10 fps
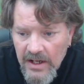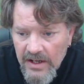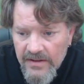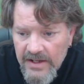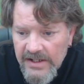
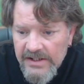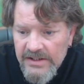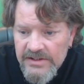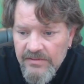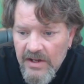And that
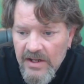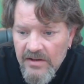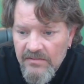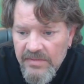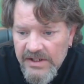is my
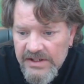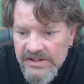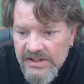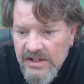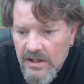
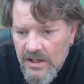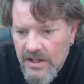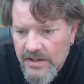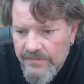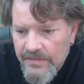biggest
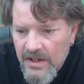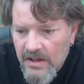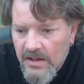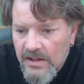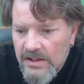con,
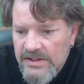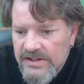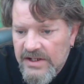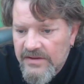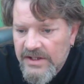
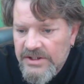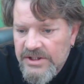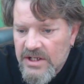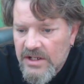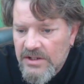is that they
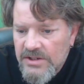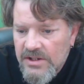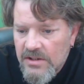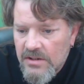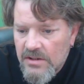changed